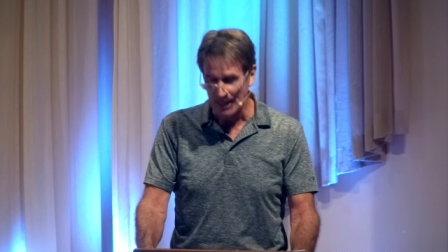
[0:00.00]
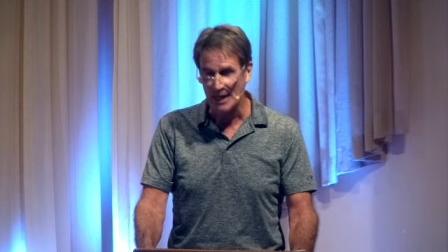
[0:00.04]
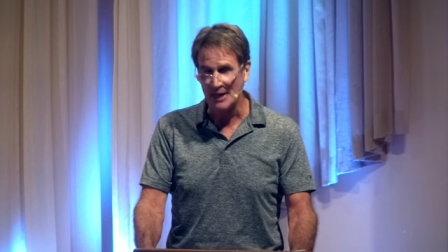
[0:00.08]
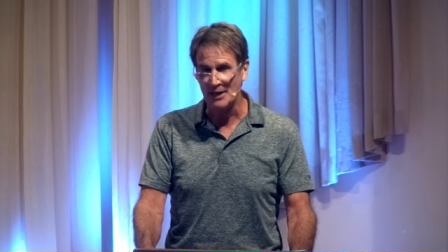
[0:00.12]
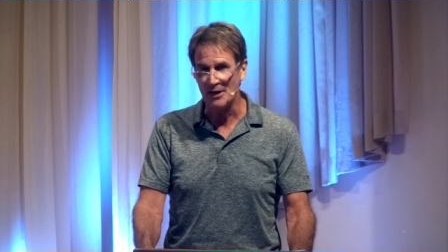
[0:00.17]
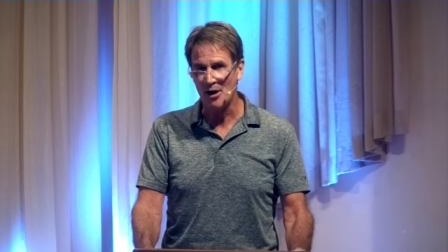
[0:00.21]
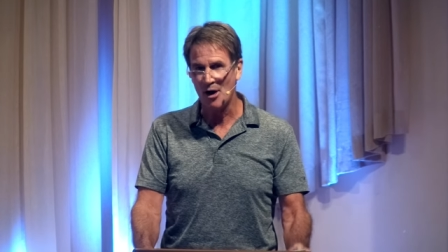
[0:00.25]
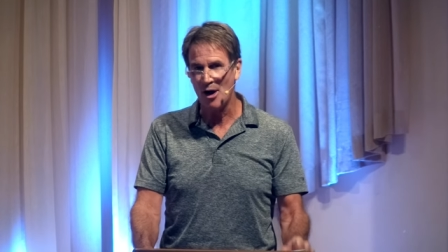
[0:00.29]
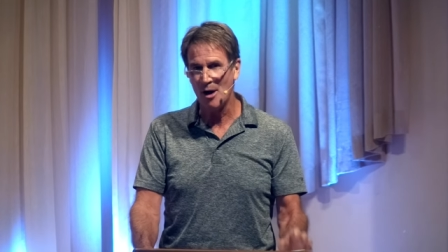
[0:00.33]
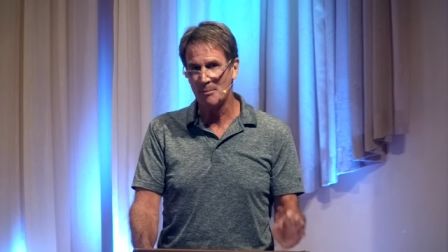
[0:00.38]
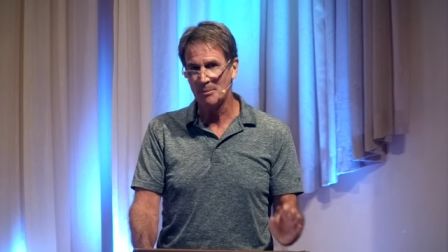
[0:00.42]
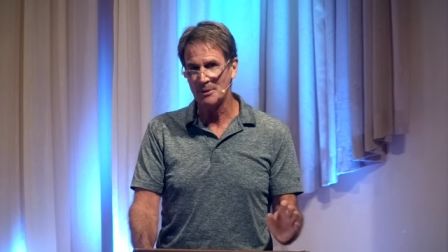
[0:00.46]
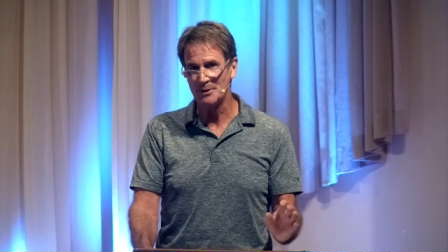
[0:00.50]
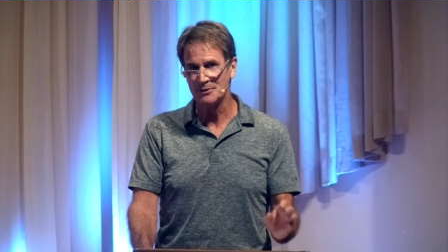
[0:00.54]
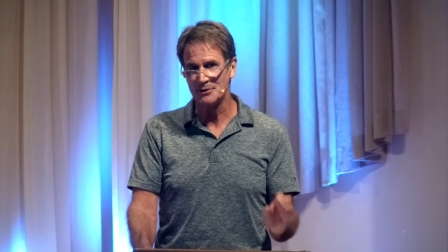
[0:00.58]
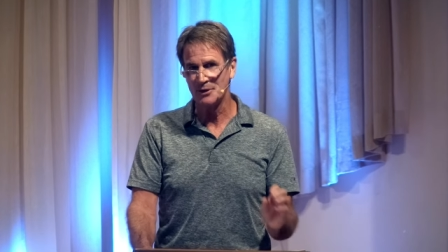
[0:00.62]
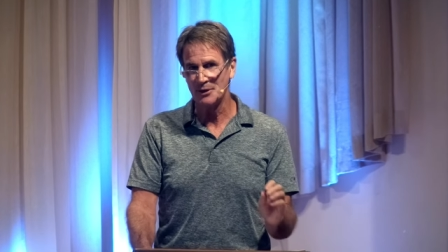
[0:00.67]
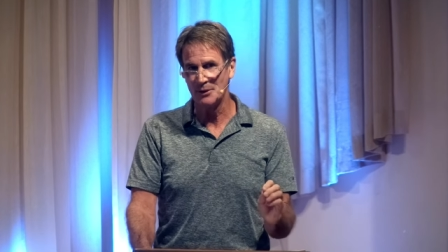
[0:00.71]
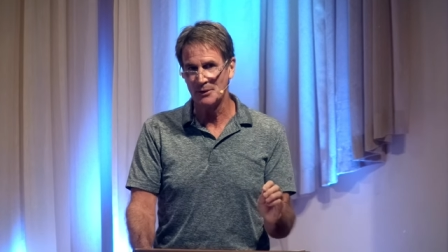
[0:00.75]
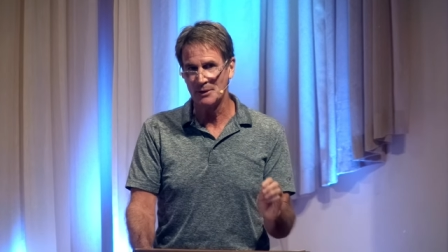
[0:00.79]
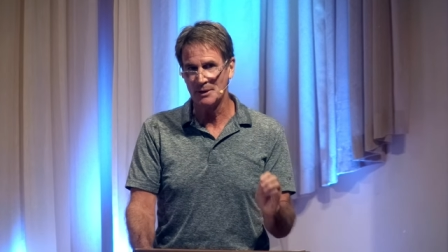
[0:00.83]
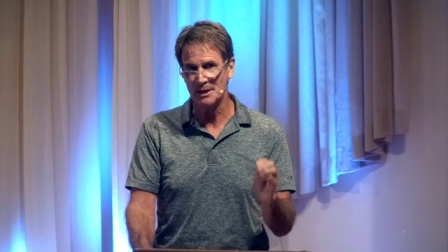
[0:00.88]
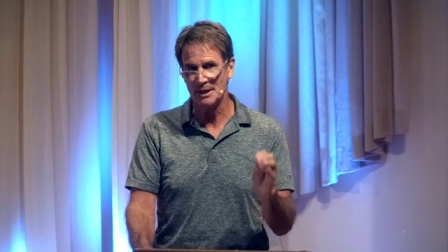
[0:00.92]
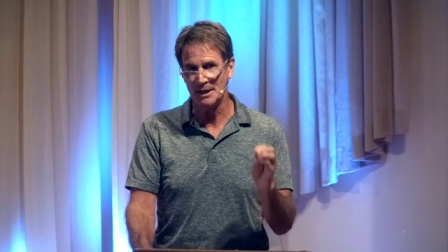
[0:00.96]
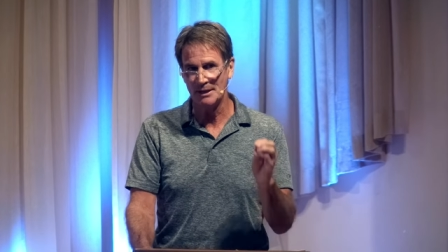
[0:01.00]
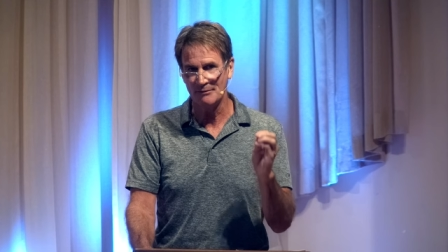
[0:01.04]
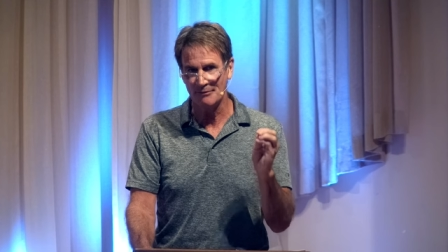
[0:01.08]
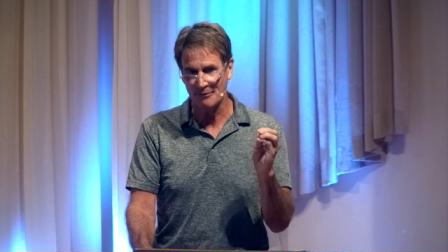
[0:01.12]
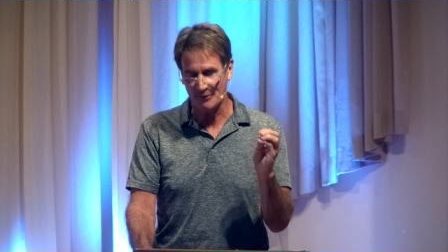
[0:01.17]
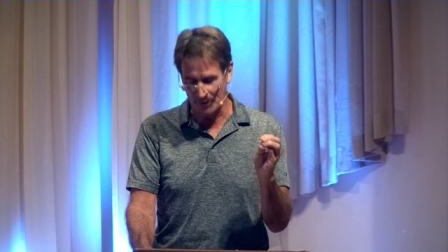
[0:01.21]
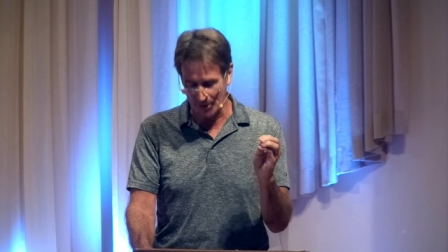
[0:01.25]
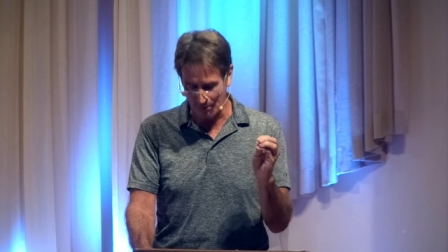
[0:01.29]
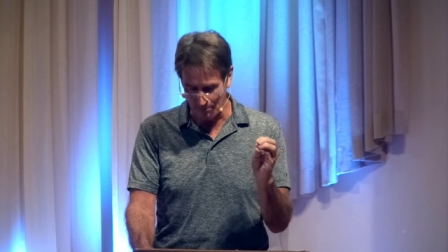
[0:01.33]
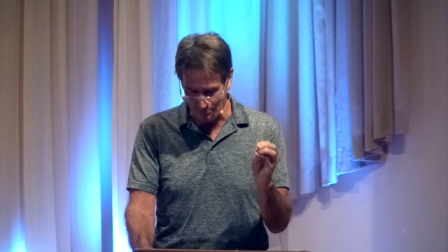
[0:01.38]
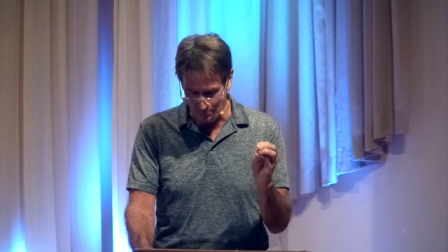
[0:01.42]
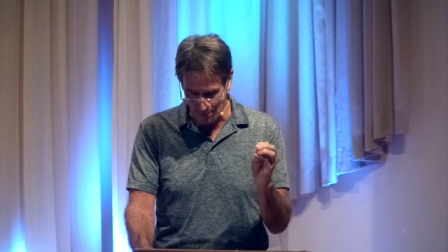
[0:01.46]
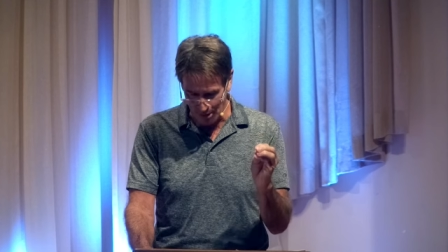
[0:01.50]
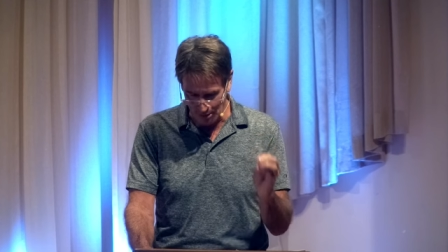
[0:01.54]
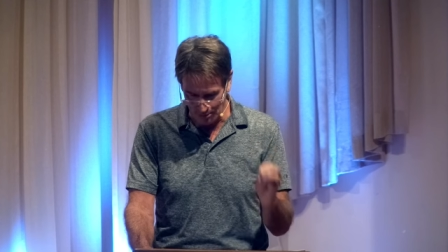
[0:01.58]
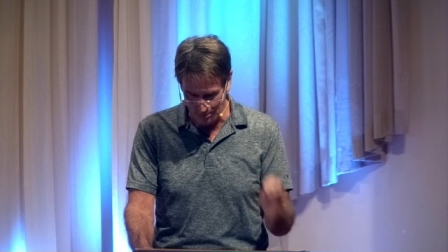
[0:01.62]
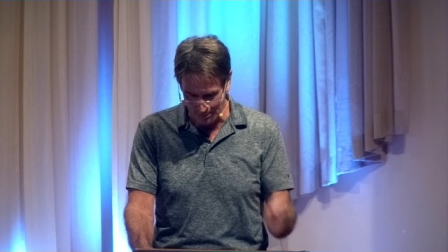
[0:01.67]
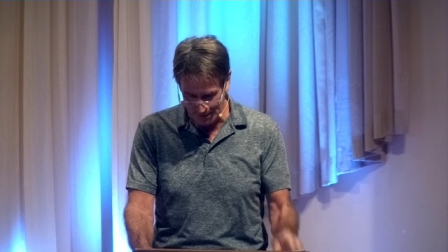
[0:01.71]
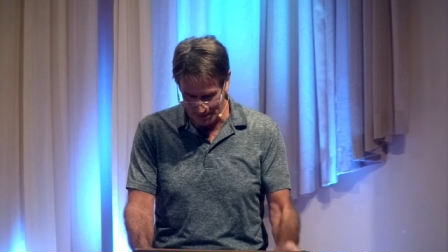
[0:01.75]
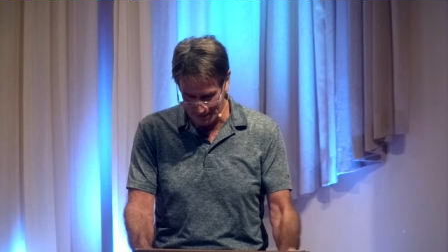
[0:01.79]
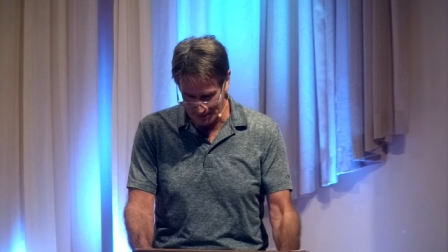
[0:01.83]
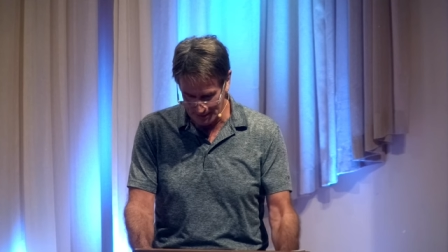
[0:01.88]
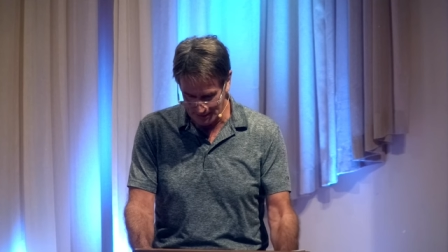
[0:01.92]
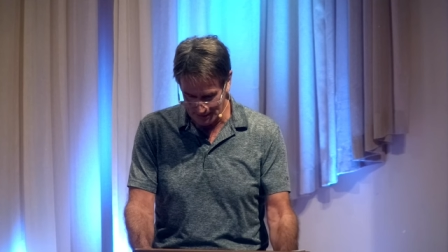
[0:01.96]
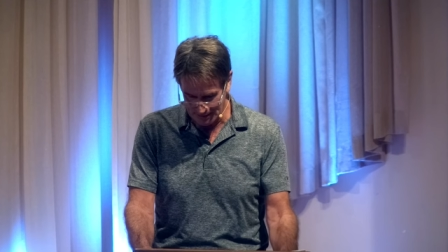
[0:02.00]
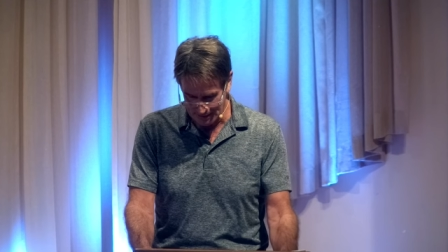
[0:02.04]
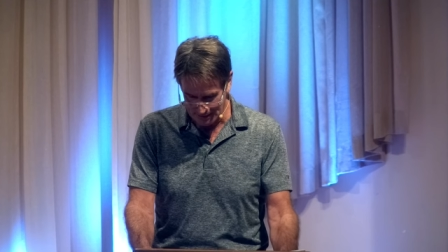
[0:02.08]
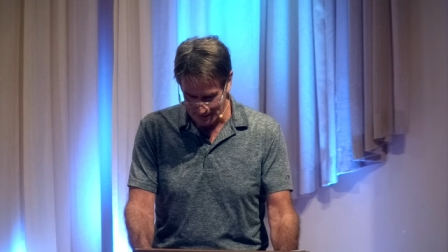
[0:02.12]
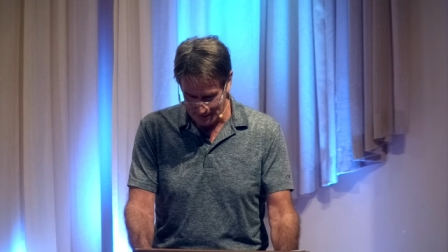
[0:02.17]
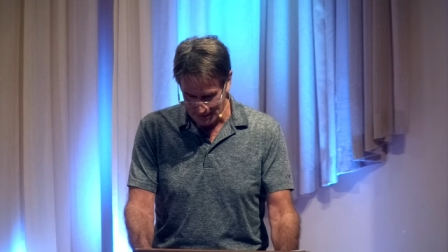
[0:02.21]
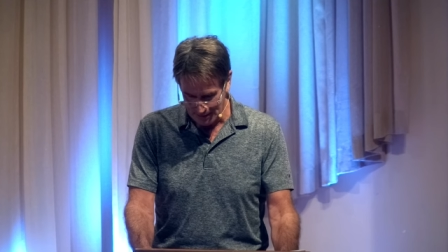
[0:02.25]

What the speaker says: an opportunity for the moment,